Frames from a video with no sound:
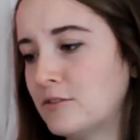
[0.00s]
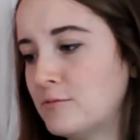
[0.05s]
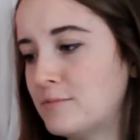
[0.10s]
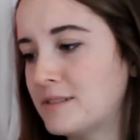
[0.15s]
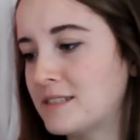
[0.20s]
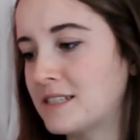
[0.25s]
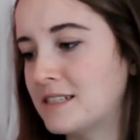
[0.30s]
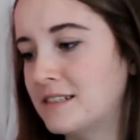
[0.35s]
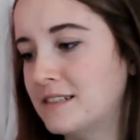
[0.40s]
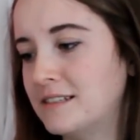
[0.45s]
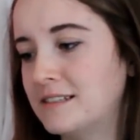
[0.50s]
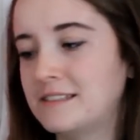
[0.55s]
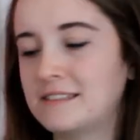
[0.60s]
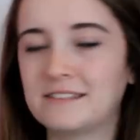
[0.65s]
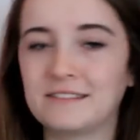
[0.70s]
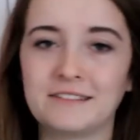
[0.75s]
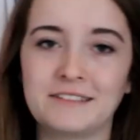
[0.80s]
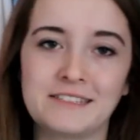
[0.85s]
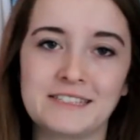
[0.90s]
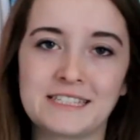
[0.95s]
Oops,
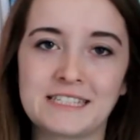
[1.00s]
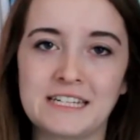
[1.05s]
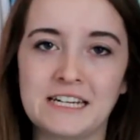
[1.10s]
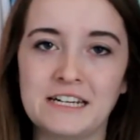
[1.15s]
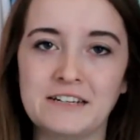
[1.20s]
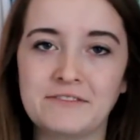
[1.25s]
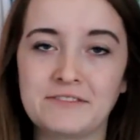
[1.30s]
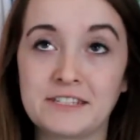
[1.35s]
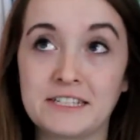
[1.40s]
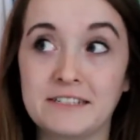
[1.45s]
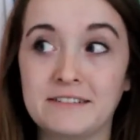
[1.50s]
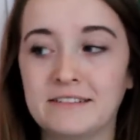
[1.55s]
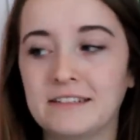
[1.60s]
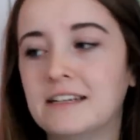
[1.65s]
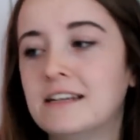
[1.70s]
they're a little scuffed.